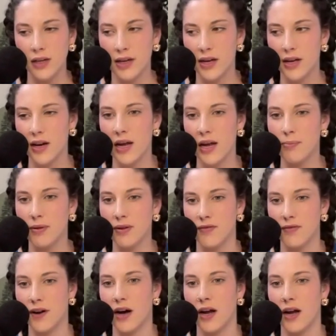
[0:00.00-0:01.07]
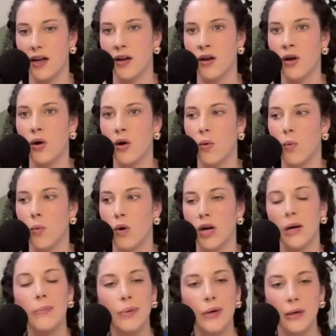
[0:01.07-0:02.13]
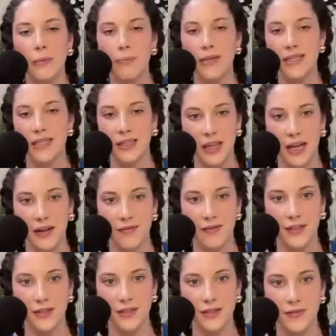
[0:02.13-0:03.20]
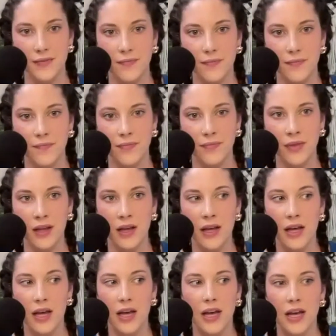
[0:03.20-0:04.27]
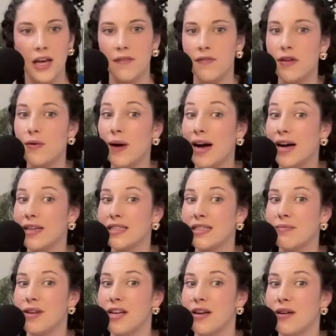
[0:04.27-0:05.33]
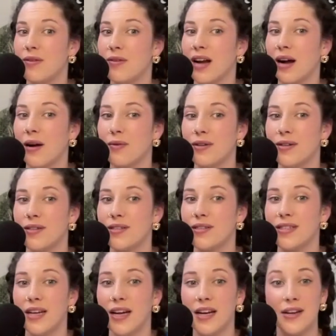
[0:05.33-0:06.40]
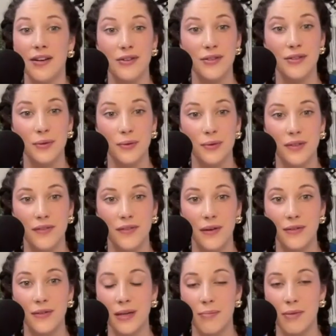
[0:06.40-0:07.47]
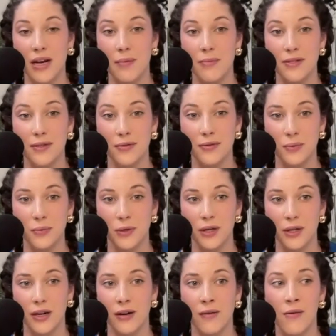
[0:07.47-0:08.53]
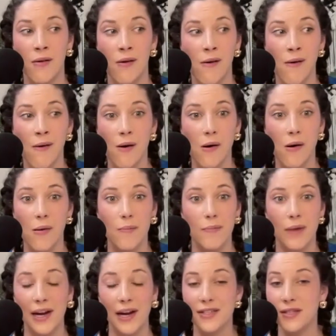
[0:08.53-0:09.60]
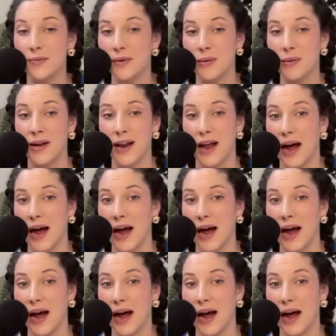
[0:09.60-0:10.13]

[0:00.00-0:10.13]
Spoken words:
can amplify what our purpose in life is. If you asked me when I was 10 years old if I was going to become a social worker, my answer would have been